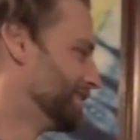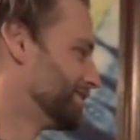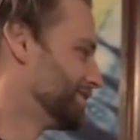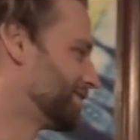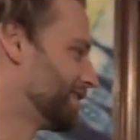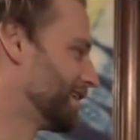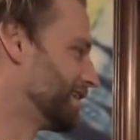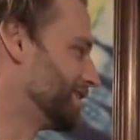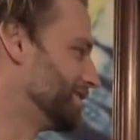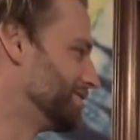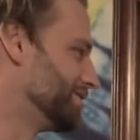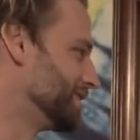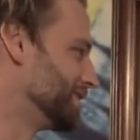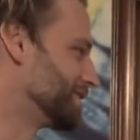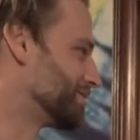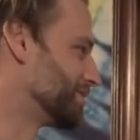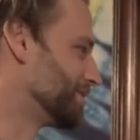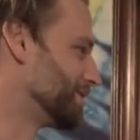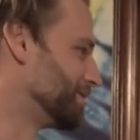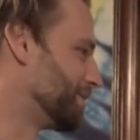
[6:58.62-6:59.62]
trying to do
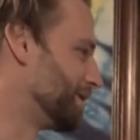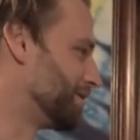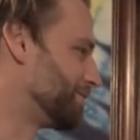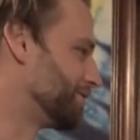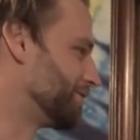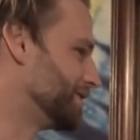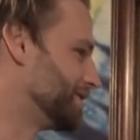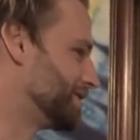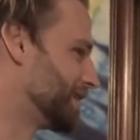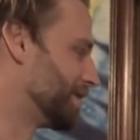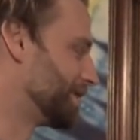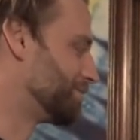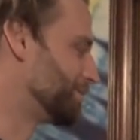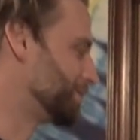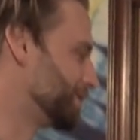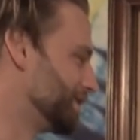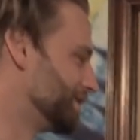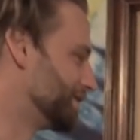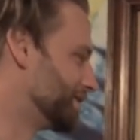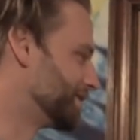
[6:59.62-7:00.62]
this one in my free time
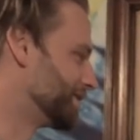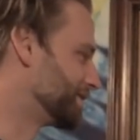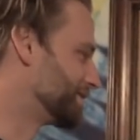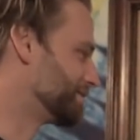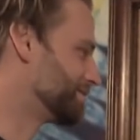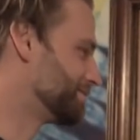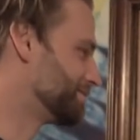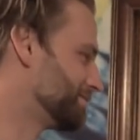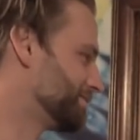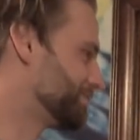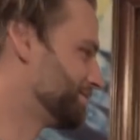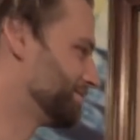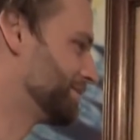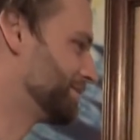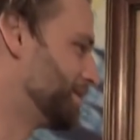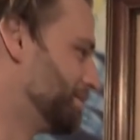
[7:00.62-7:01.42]
really took a